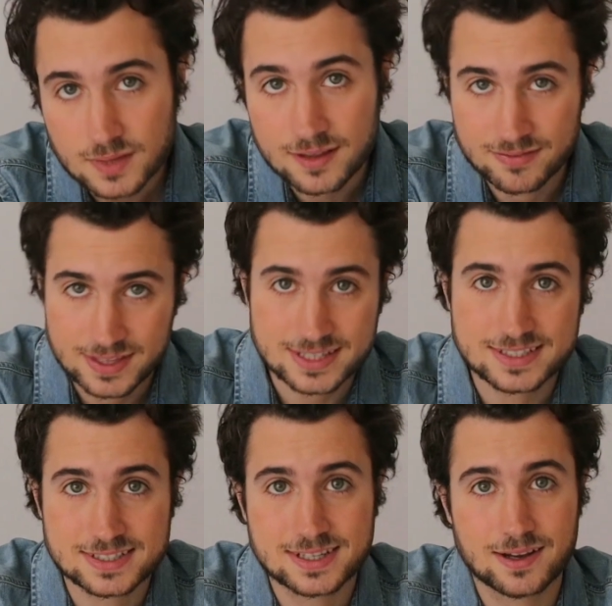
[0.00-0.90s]
And
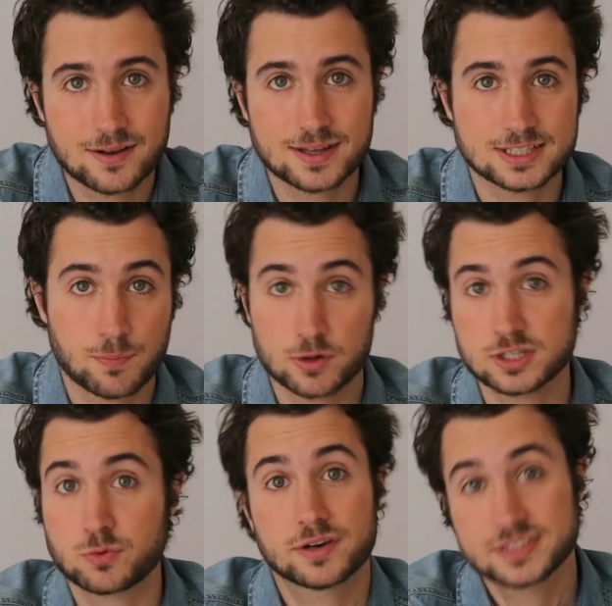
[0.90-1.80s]
this is a process
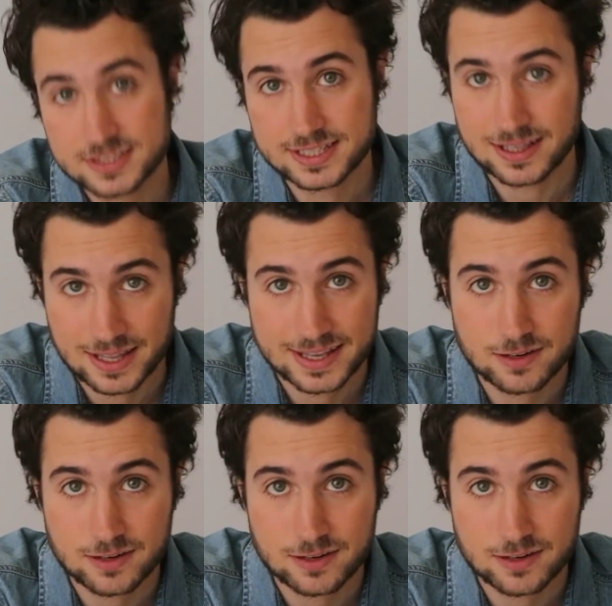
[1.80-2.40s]
we're still in.